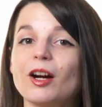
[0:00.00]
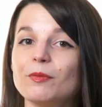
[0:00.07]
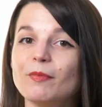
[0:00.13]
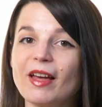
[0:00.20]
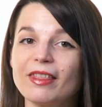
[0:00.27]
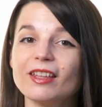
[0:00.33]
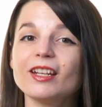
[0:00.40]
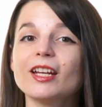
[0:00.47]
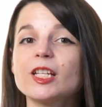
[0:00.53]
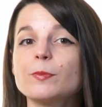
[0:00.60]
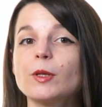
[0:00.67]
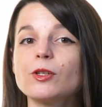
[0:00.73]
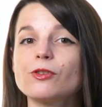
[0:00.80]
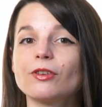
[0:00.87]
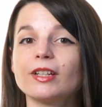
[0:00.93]
Our method
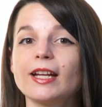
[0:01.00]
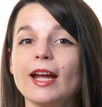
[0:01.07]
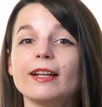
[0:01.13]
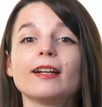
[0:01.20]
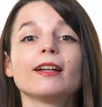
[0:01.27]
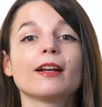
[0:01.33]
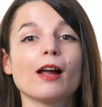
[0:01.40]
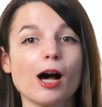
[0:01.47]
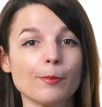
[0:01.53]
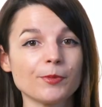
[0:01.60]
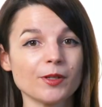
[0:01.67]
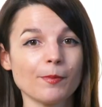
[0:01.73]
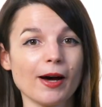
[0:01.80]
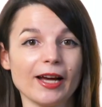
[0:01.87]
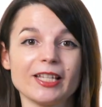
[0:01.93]
has been created and
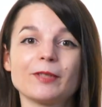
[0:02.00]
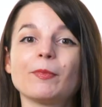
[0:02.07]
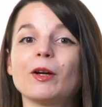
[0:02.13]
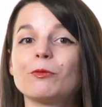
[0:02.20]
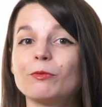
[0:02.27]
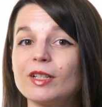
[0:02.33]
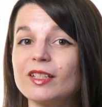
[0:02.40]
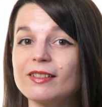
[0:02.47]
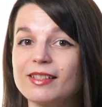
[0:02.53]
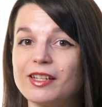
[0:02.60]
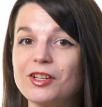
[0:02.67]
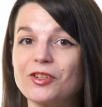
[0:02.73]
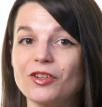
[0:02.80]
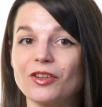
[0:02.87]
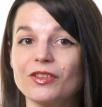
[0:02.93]
optimized by real
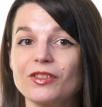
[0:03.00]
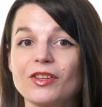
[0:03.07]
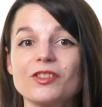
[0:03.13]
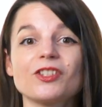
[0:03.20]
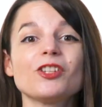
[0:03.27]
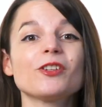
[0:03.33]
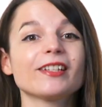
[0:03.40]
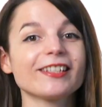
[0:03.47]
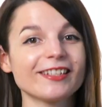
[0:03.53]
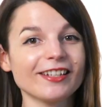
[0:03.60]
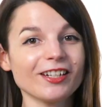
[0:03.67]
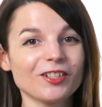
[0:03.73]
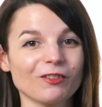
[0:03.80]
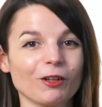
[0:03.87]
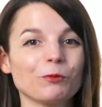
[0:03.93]
teachers, so you can
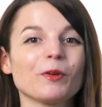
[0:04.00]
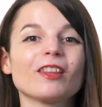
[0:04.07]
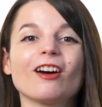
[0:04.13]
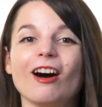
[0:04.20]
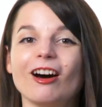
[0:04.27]
stick to it with